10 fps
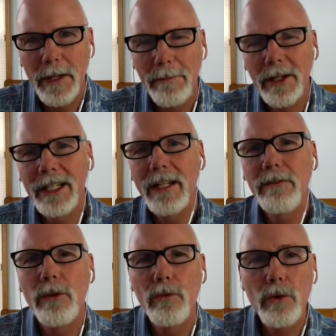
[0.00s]
I'm going to give
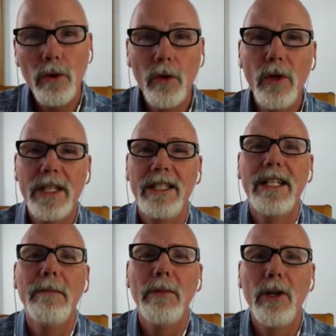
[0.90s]
you a real quick
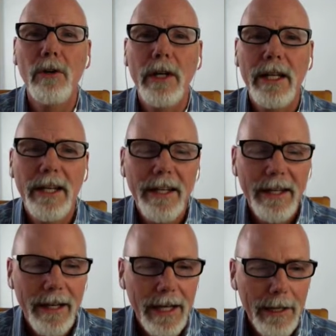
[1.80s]
demo
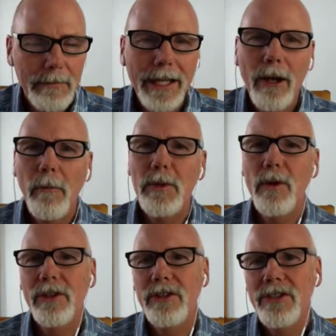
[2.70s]
to help you
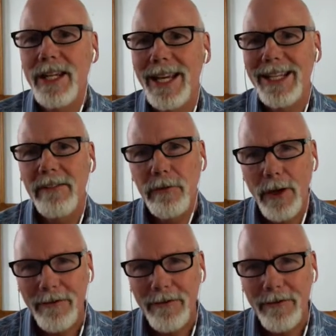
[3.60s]
understand if you have